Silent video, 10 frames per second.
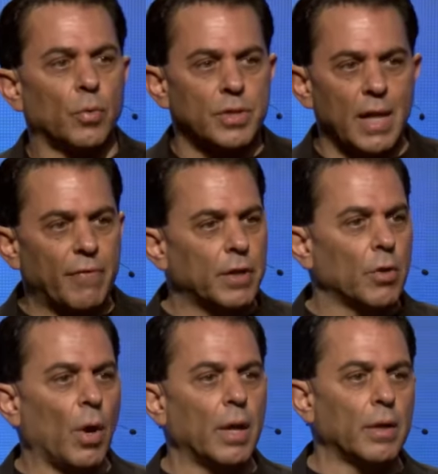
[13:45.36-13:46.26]
was left
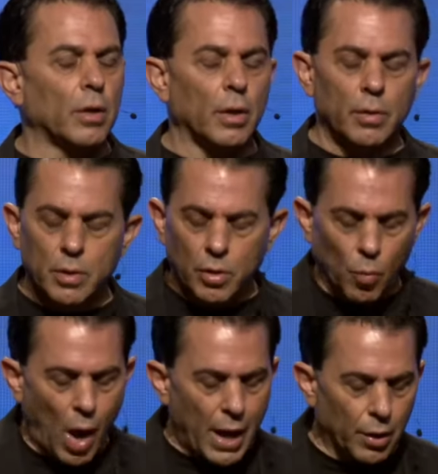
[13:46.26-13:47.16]
near
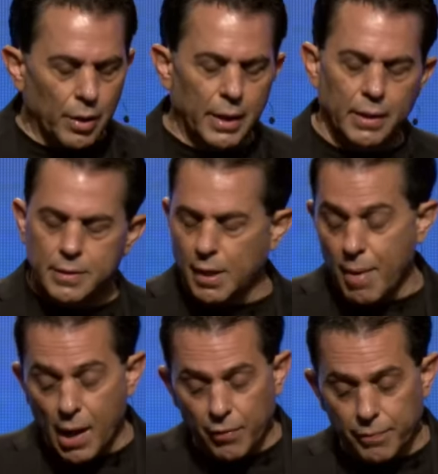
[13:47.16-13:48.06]
water, and
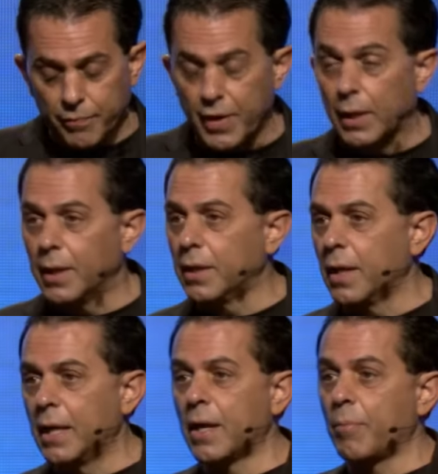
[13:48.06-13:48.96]
somehow fell in
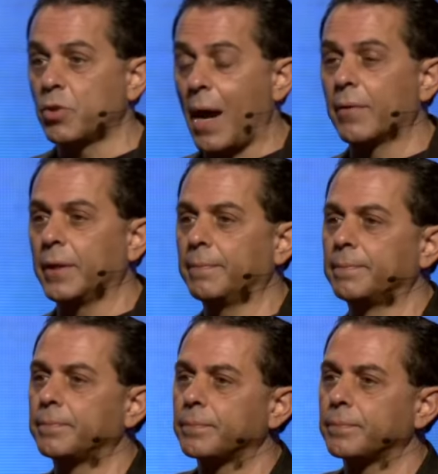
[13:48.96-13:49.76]
and ended up drowning.